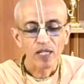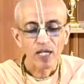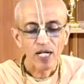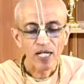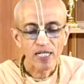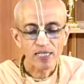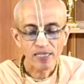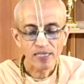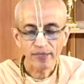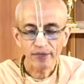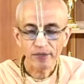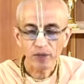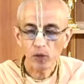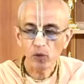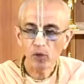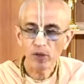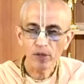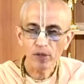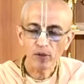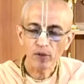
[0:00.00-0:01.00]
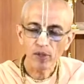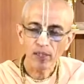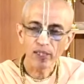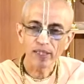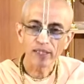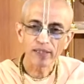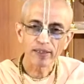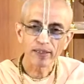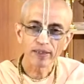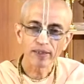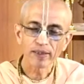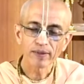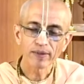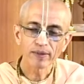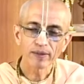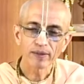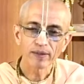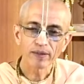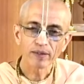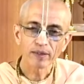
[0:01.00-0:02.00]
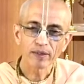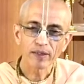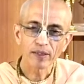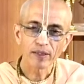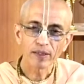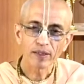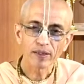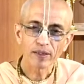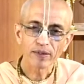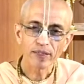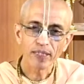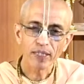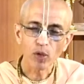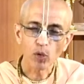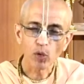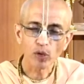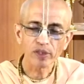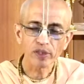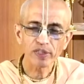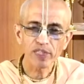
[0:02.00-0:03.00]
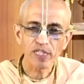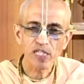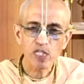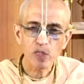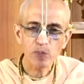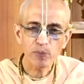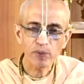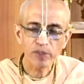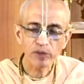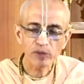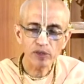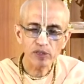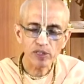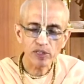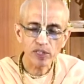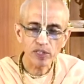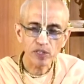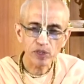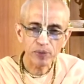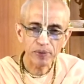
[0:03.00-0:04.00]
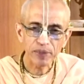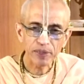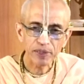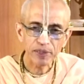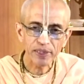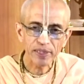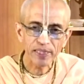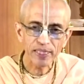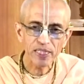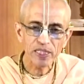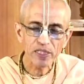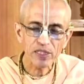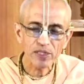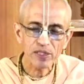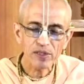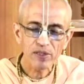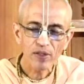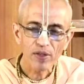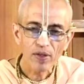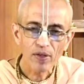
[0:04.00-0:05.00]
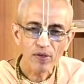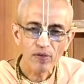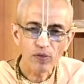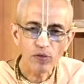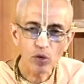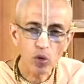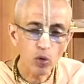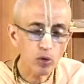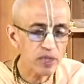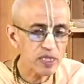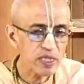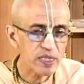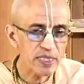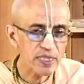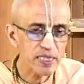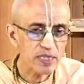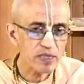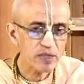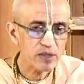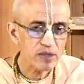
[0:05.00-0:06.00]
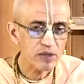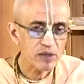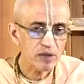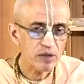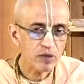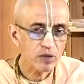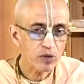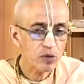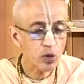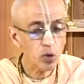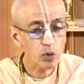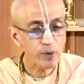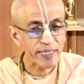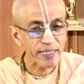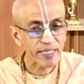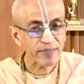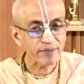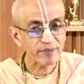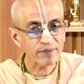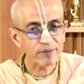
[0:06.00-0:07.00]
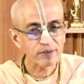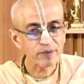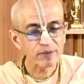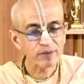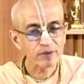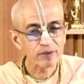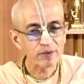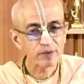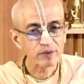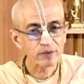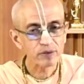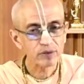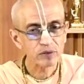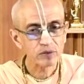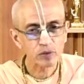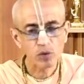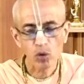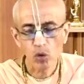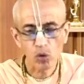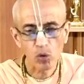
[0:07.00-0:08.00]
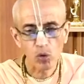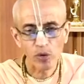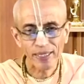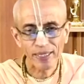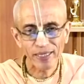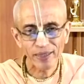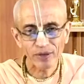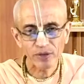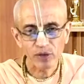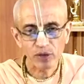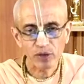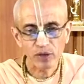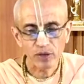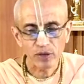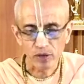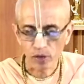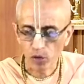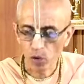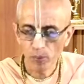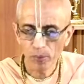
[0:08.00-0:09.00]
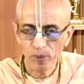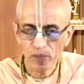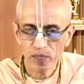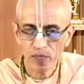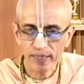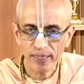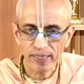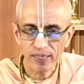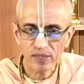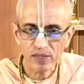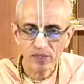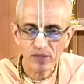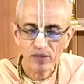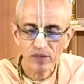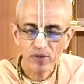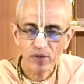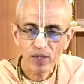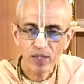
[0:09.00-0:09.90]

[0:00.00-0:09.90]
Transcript: As I told you earlier, the original spiritual situation is no disease, no death, no old age, no miseries,